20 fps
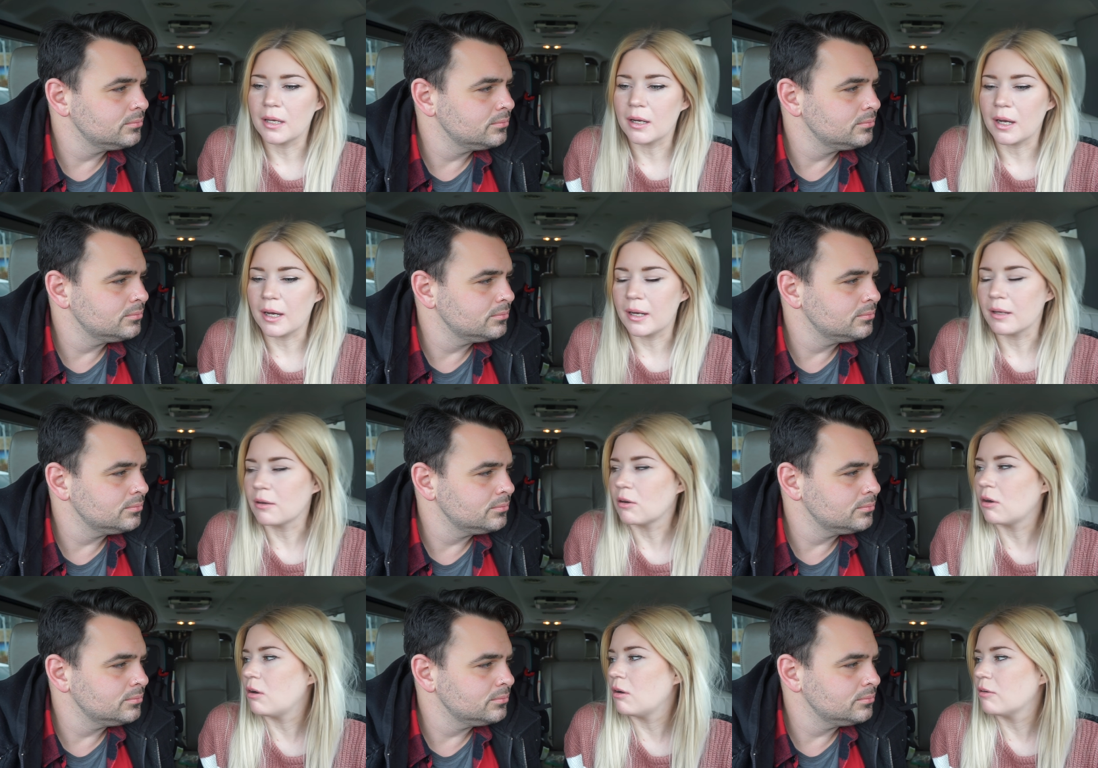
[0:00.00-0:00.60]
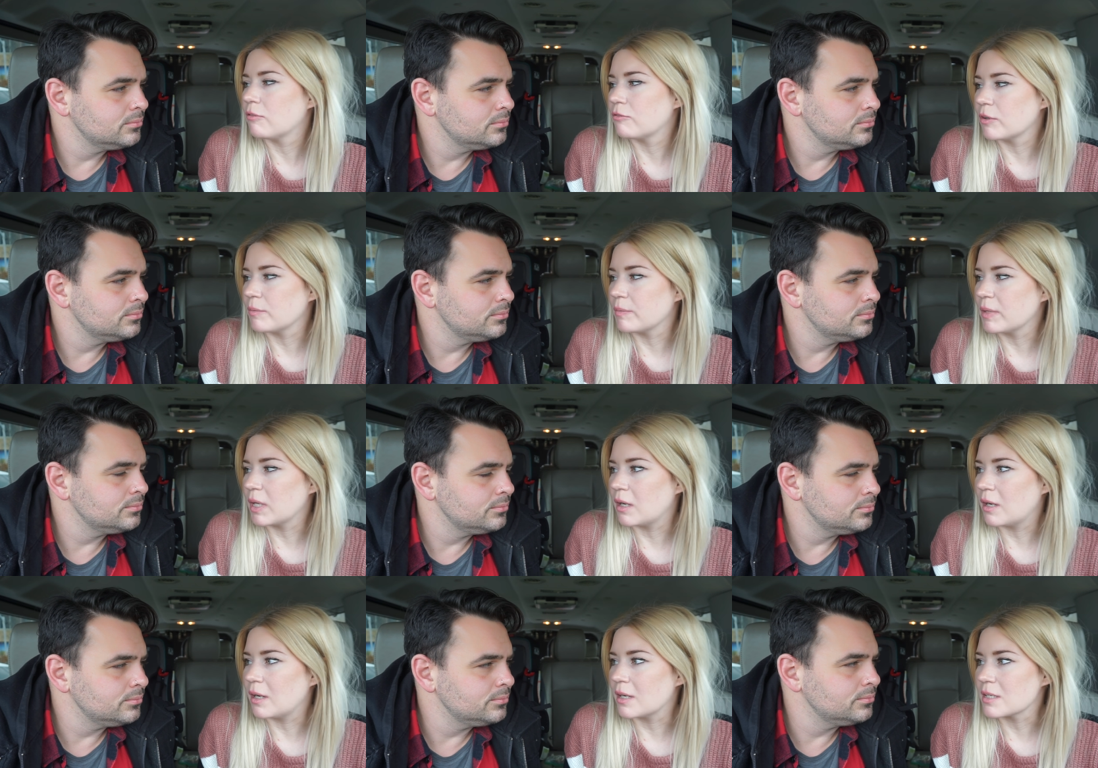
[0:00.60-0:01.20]
Speaker 1: got a call from
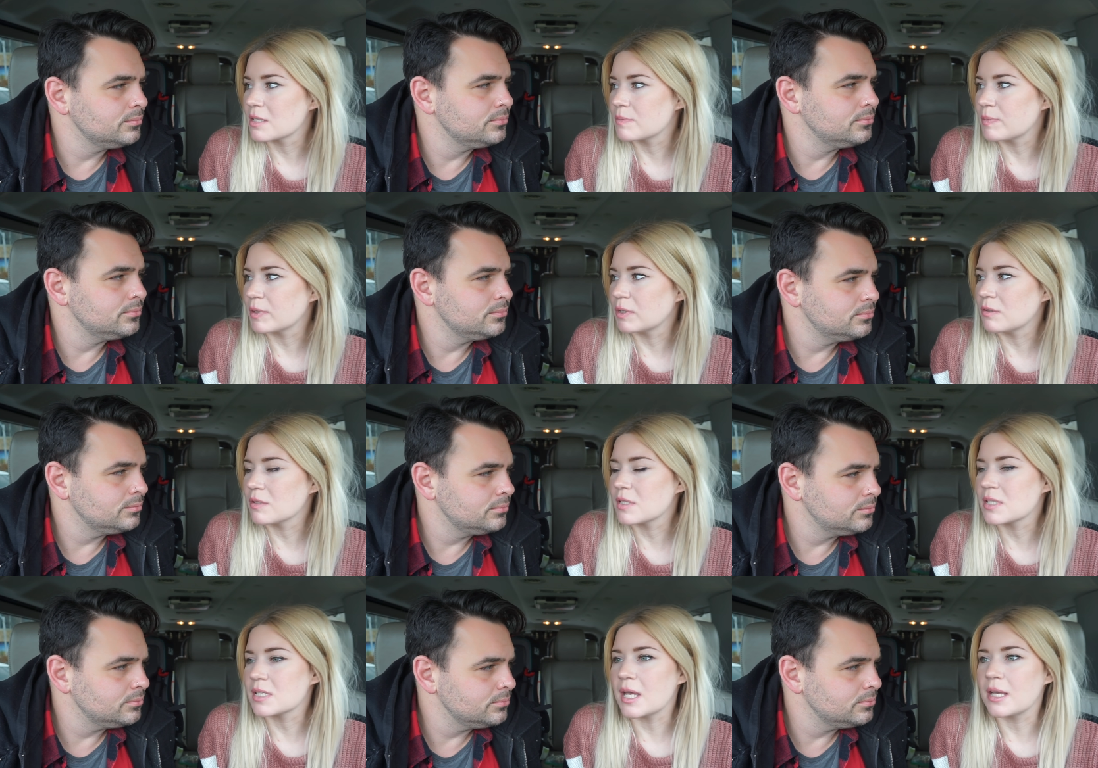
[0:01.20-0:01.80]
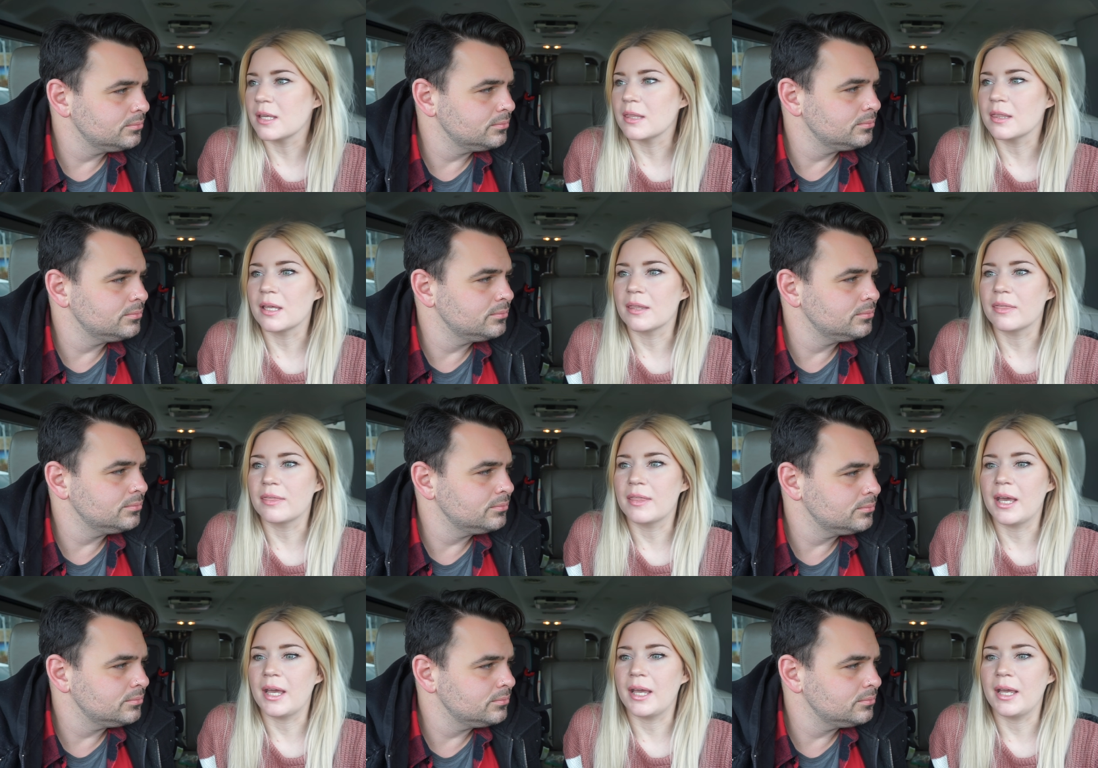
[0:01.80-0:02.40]
the hospital saying
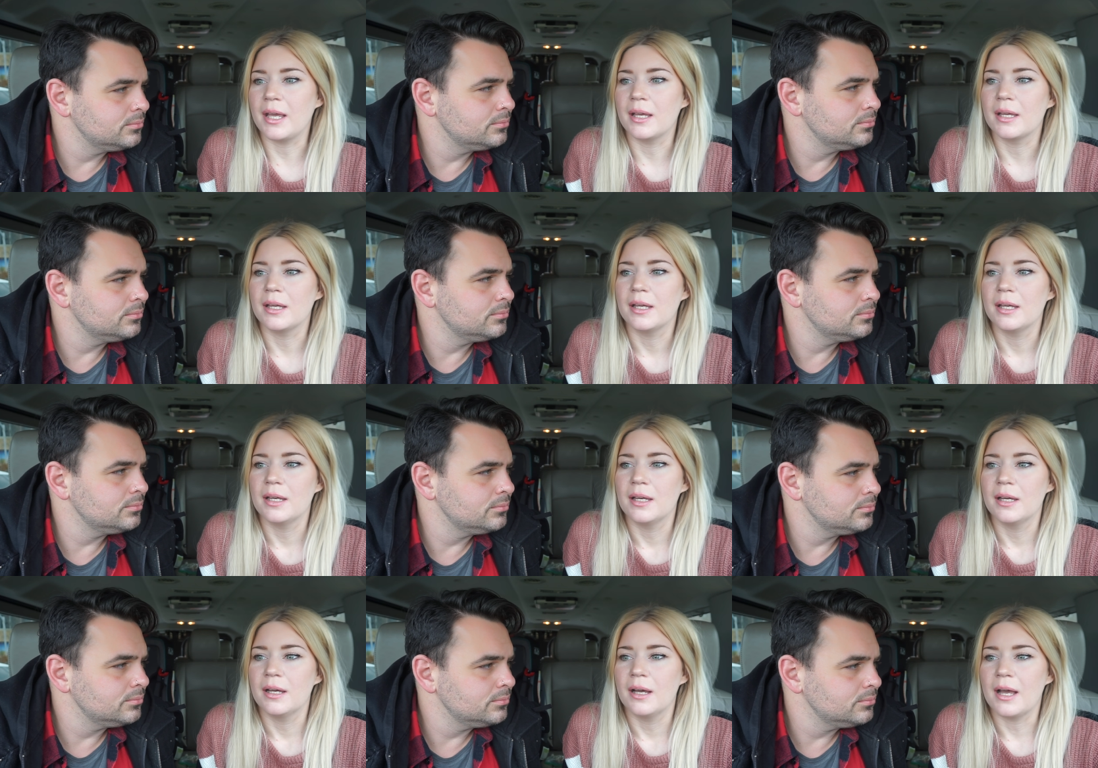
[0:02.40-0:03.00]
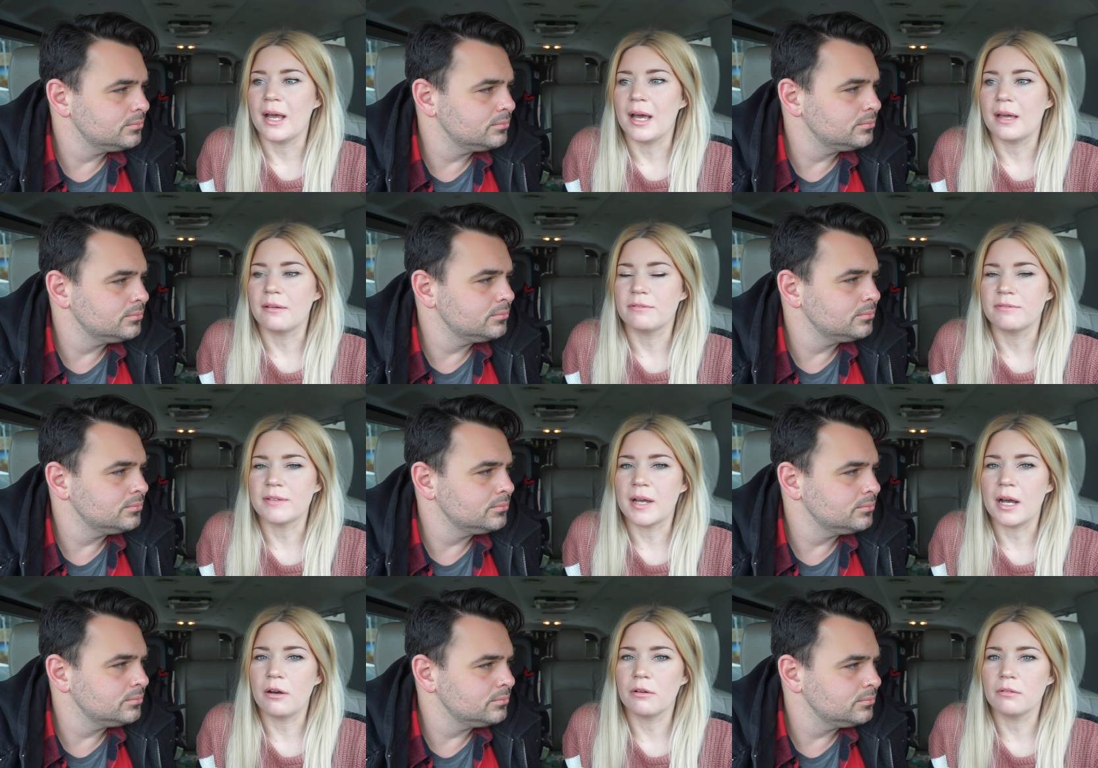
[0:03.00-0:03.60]
that they had
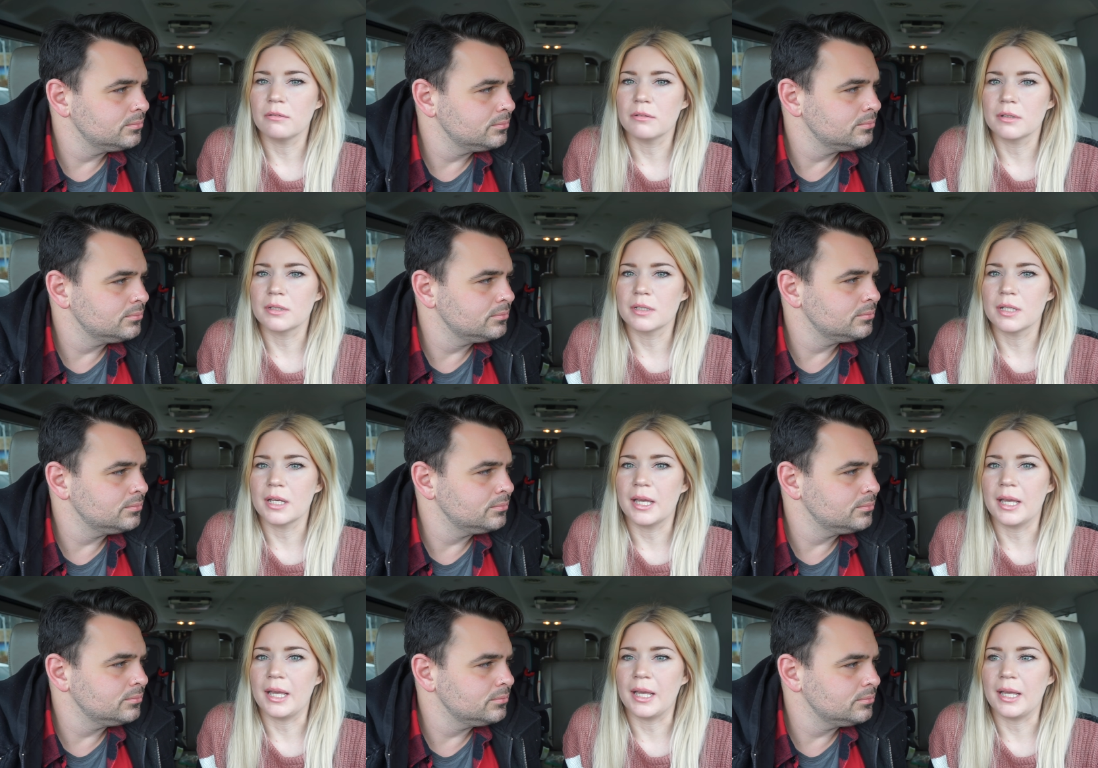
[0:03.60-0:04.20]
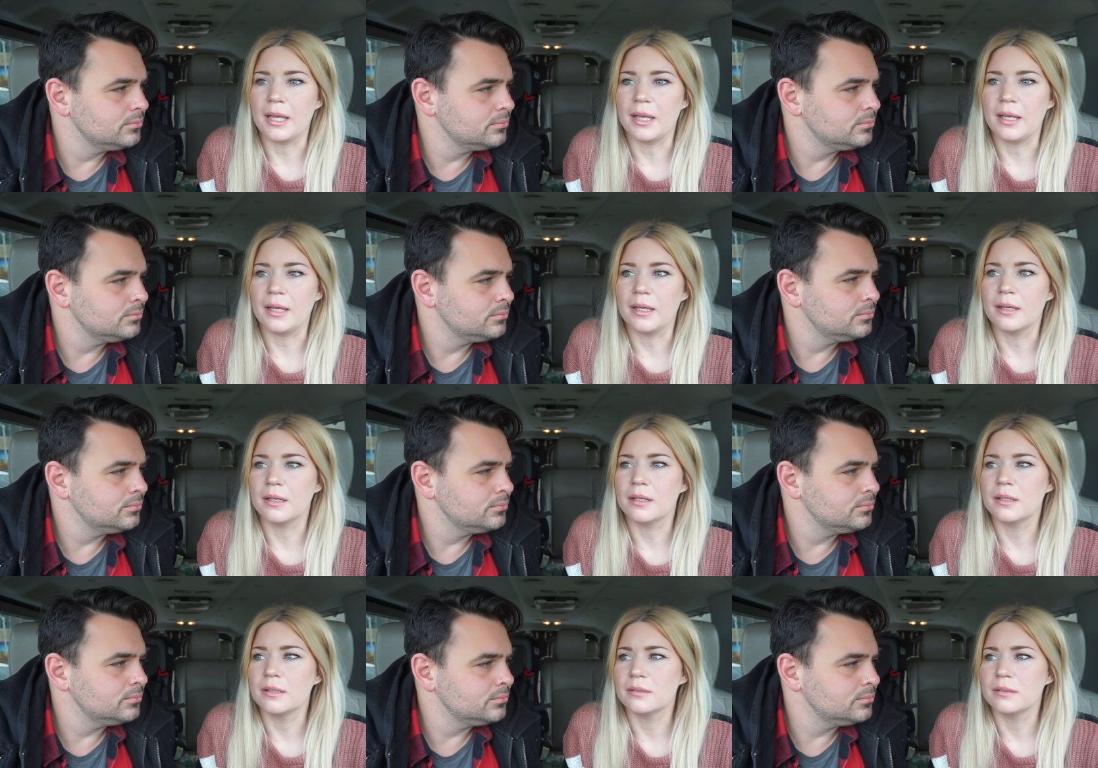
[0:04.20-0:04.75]
found a